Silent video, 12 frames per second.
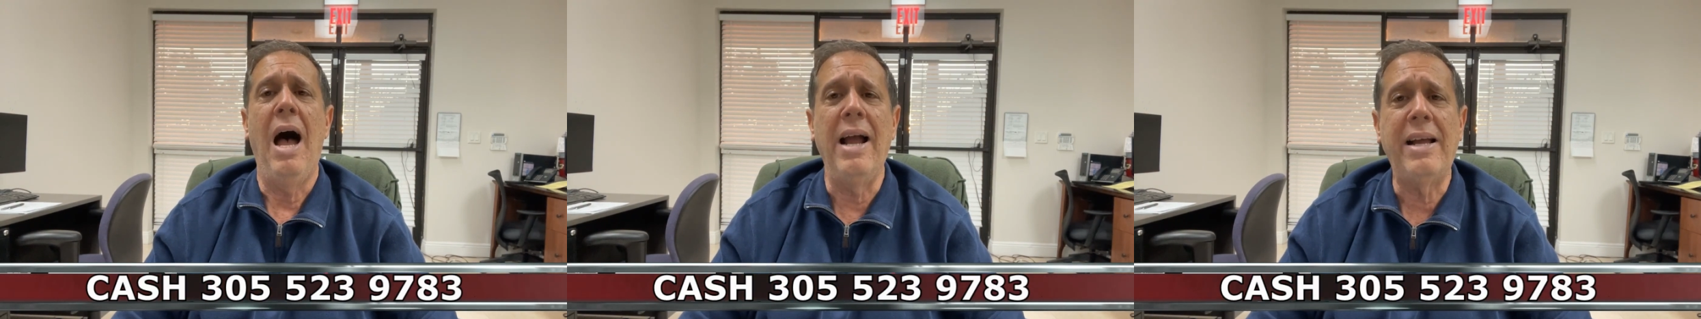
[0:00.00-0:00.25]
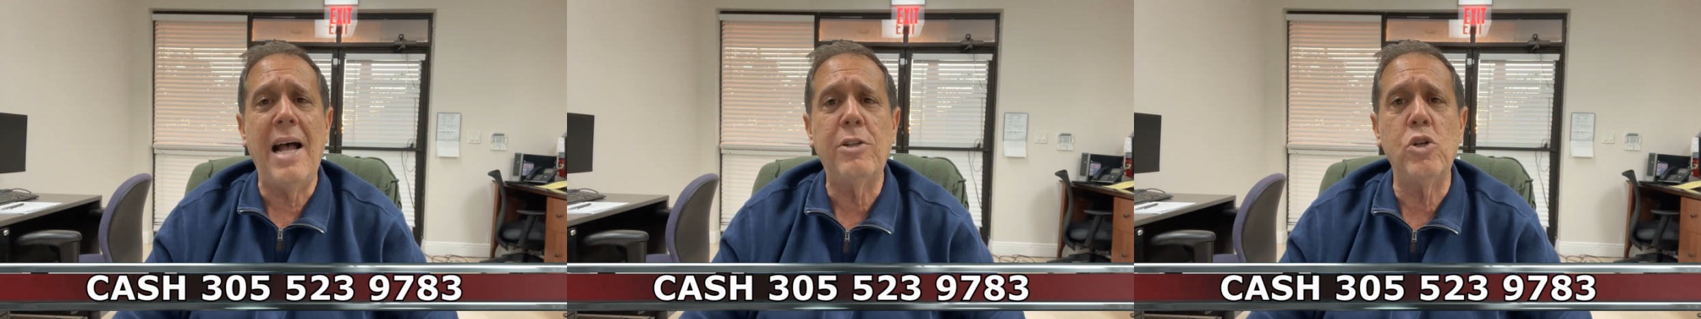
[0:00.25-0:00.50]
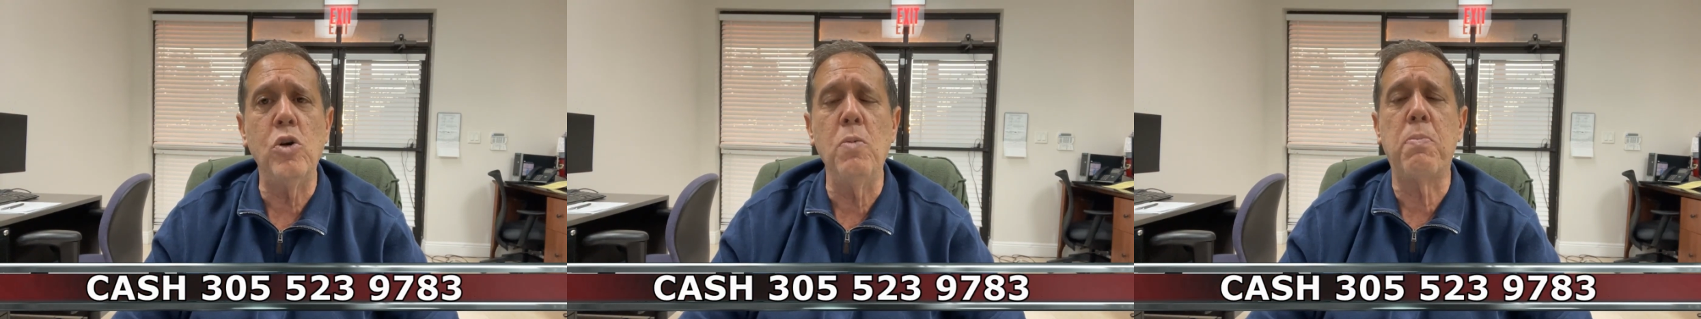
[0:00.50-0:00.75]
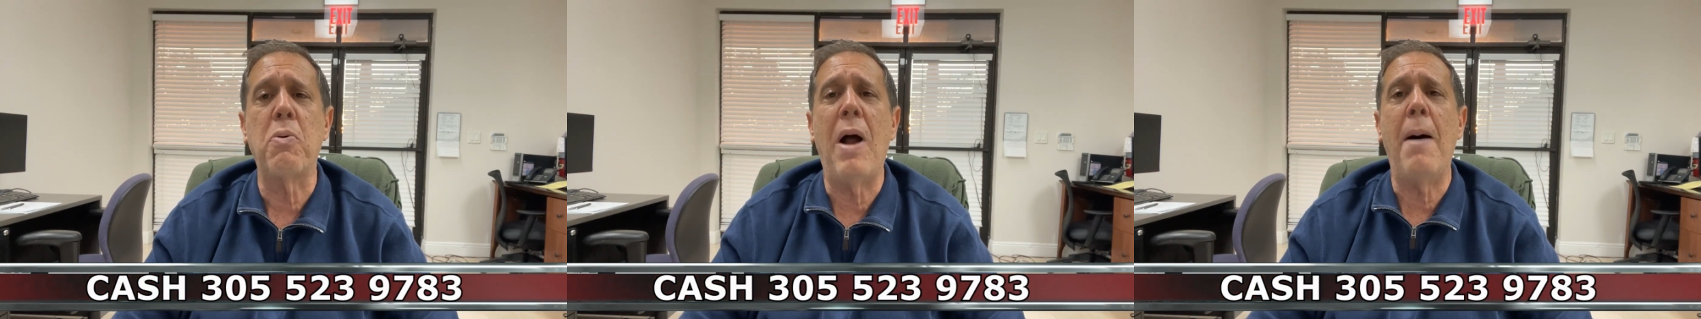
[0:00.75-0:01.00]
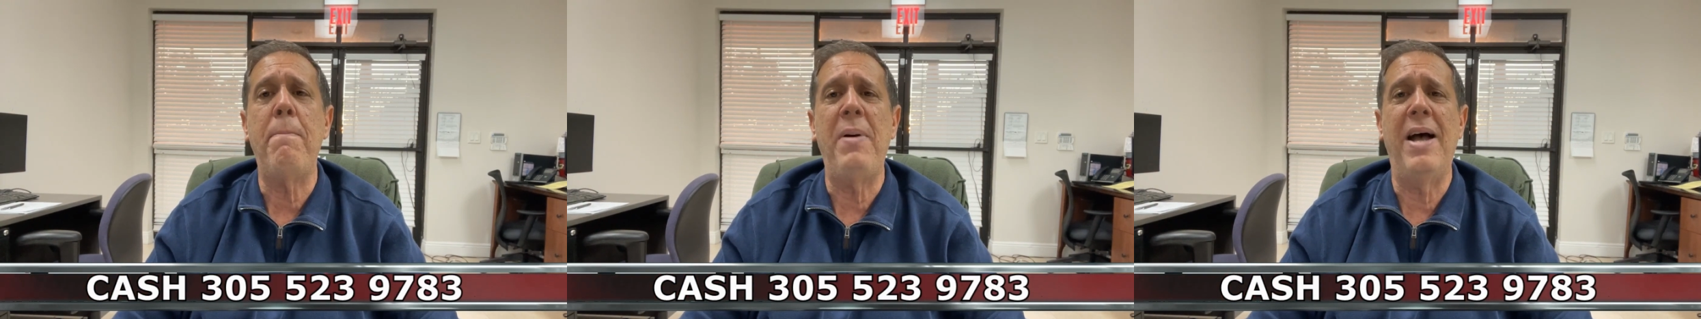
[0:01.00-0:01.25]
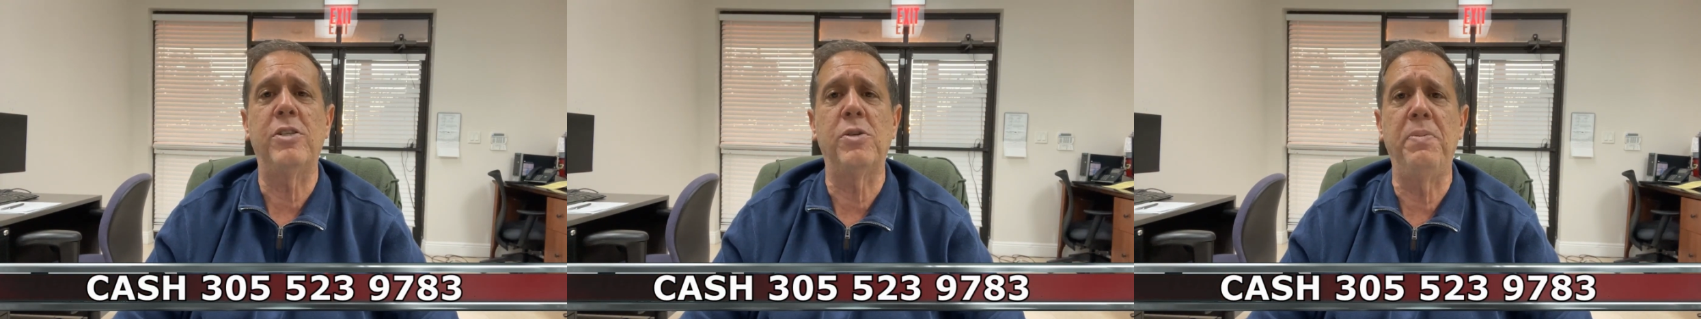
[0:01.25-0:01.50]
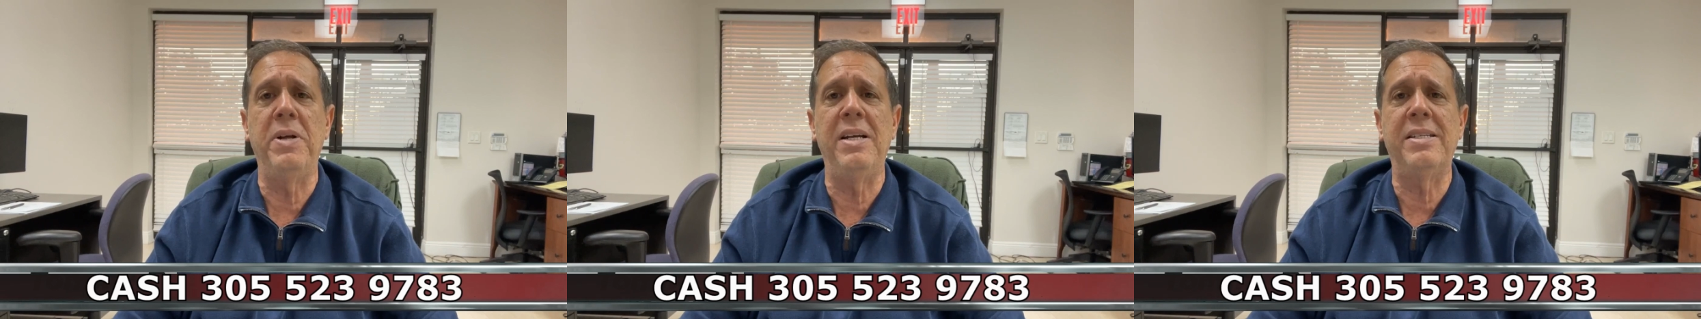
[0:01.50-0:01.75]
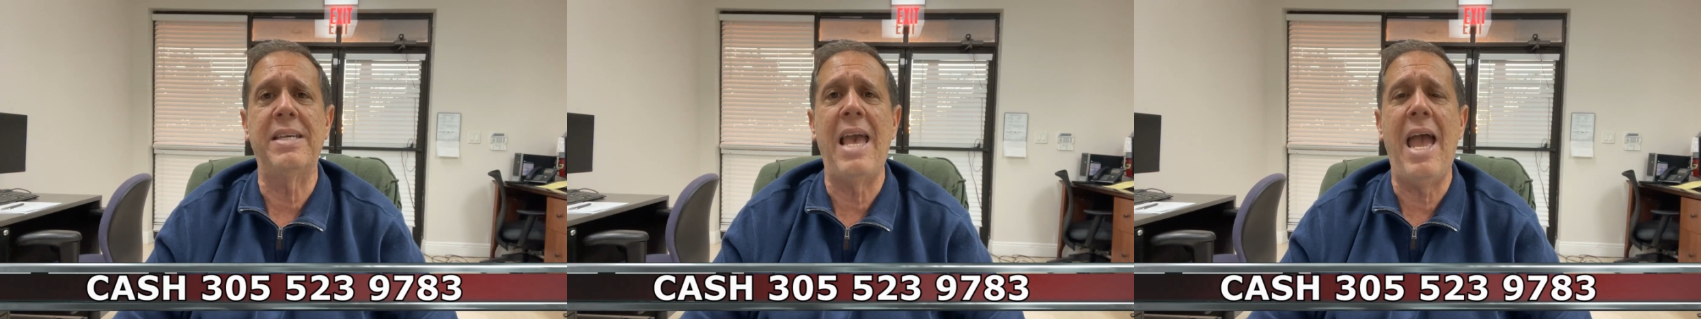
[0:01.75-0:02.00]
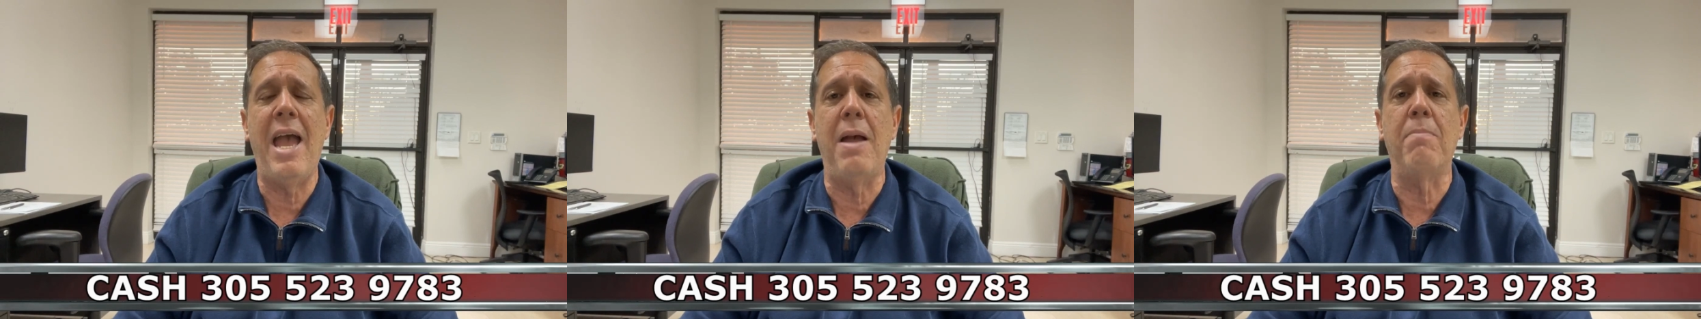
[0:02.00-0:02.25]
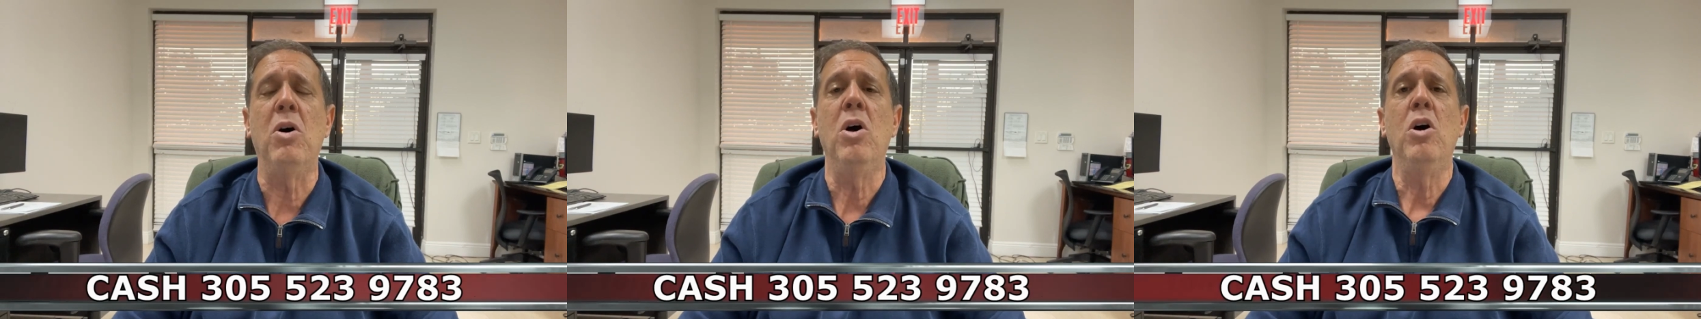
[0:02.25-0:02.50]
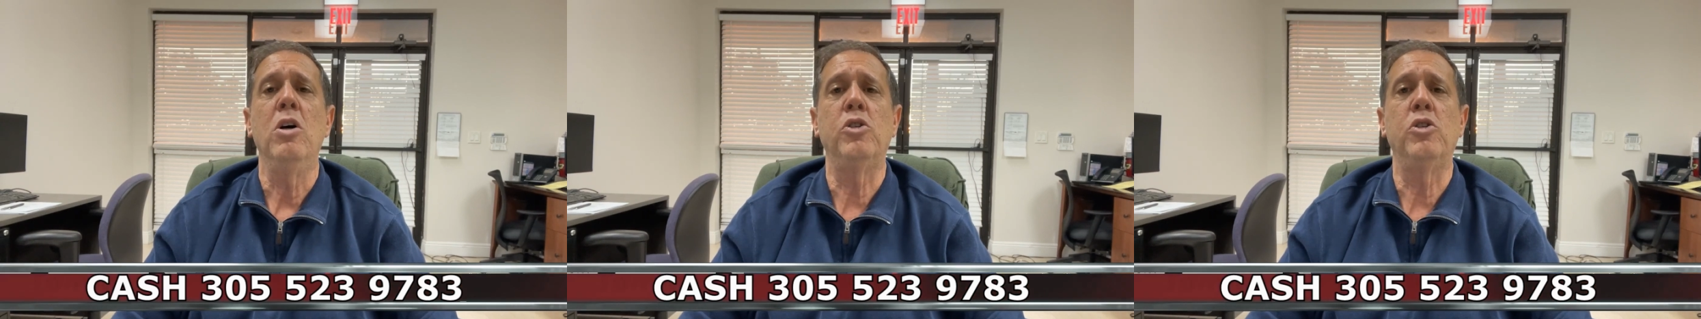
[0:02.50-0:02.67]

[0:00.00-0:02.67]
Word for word: I got two prop bets for this game.